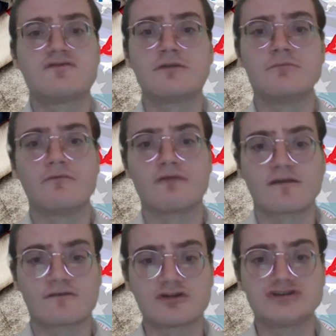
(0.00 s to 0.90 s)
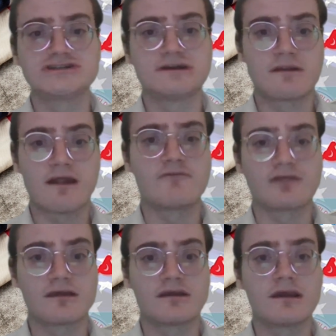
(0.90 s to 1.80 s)
freedom of constitution,
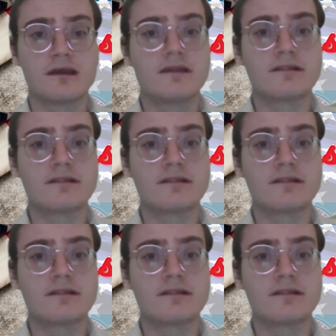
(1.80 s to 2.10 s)
everything.